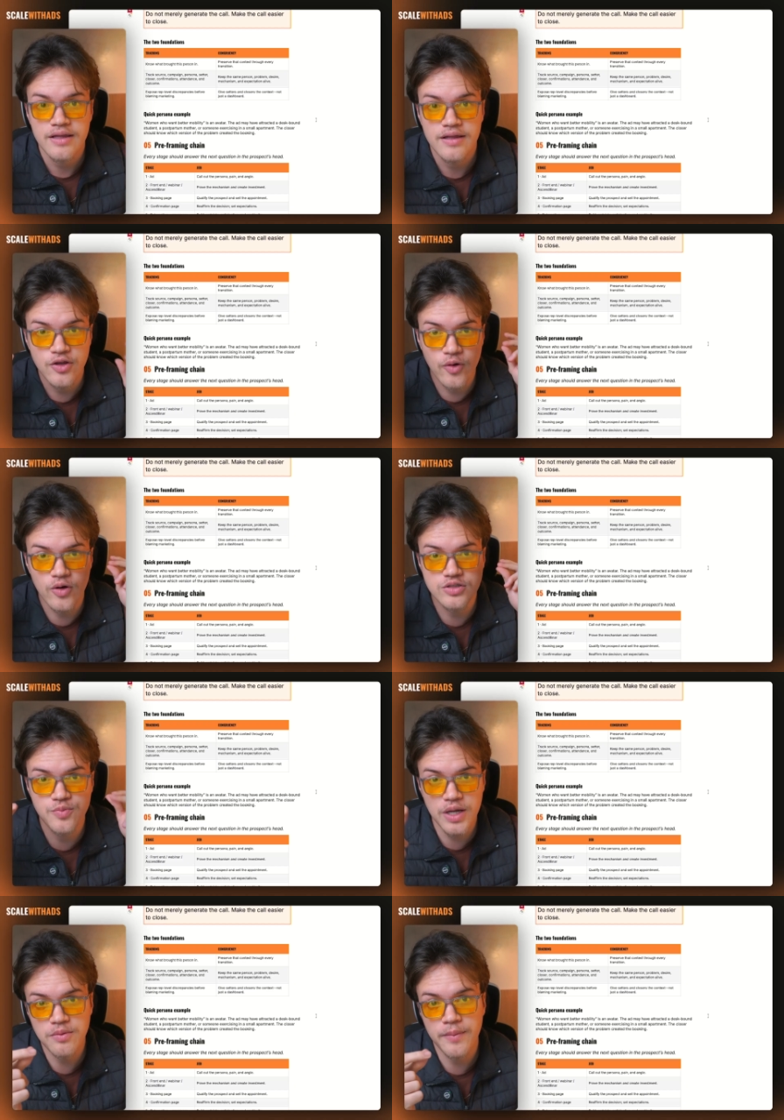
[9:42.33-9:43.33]
you're going to
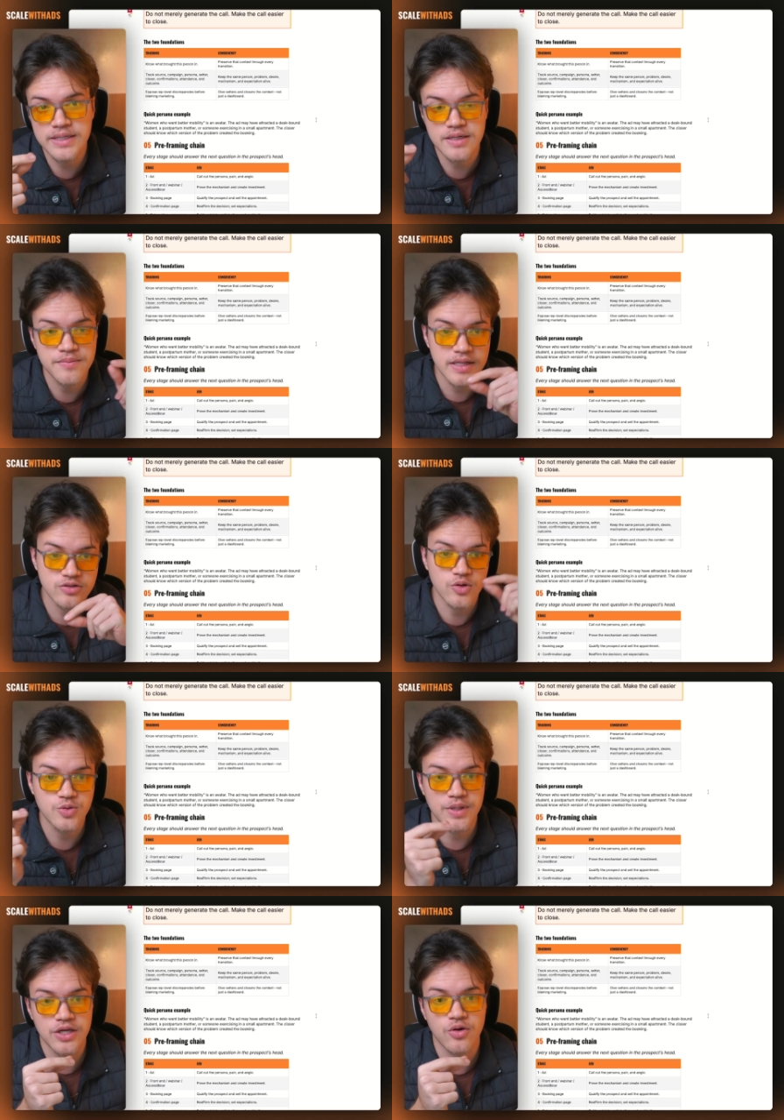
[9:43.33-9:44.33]
break momentum. There's going to
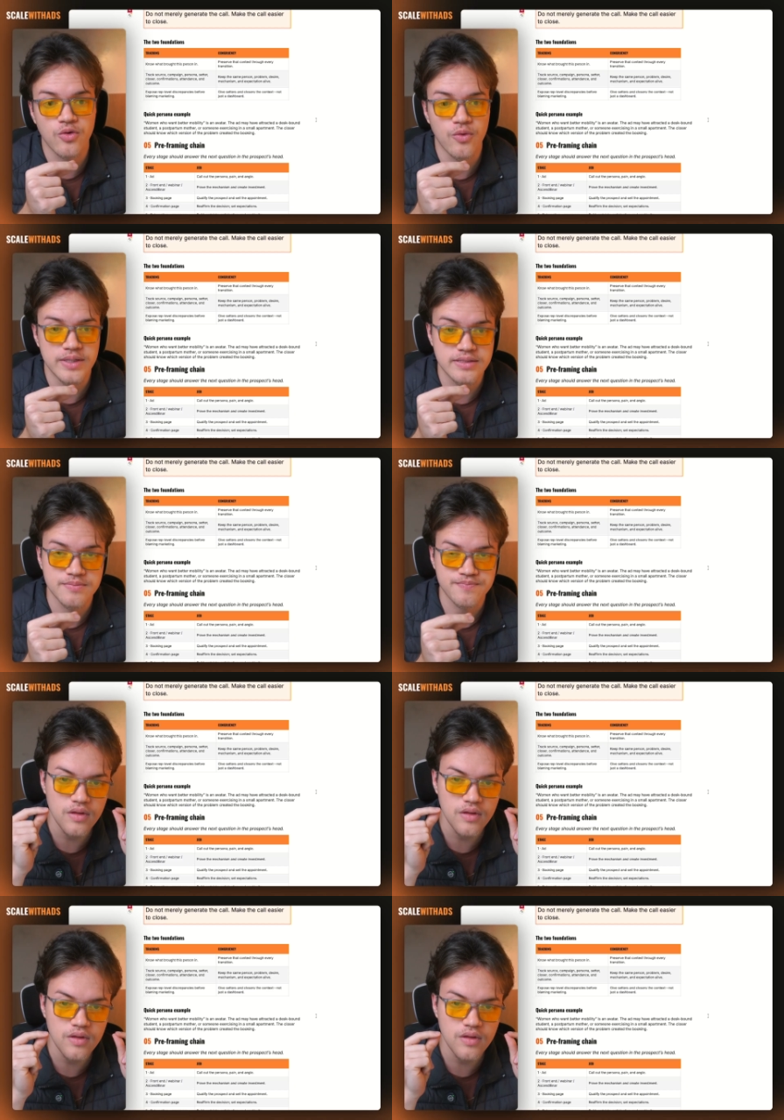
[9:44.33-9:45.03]
be incongruence.